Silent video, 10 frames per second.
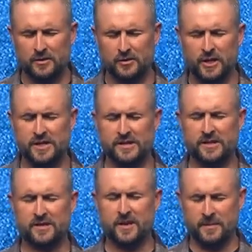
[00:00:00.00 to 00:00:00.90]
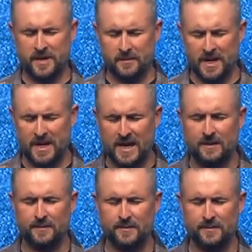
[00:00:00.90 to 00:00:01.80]
Jesus, come into my
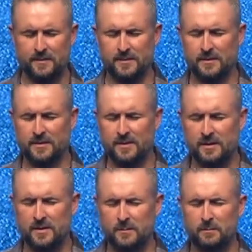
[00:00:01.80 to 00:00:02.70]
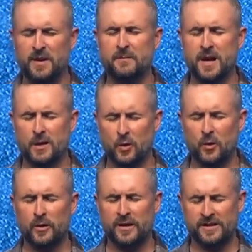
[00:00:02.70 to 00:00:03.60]
life. Be my
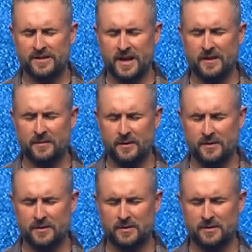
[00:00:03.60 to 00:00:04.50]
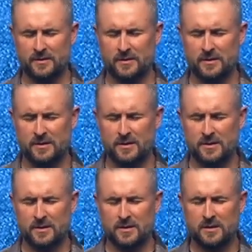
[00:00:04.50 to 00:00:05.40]
Lord and Savior.
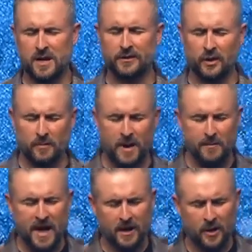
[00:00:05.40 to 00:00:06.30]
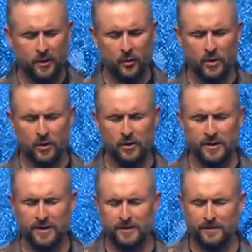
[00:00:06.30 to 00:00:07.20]
I turn my back on the
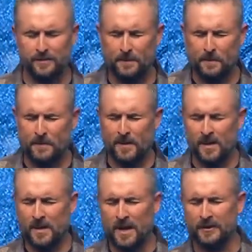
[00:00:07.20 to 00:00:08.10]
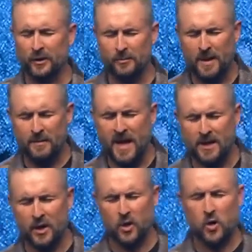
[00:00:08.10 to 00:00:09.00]
world. I turn my
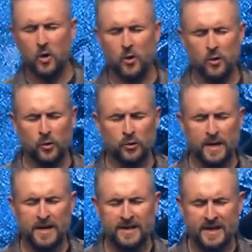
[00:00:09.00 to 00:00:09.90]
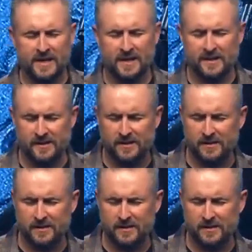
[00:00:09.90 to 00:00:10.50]
back on all old identities.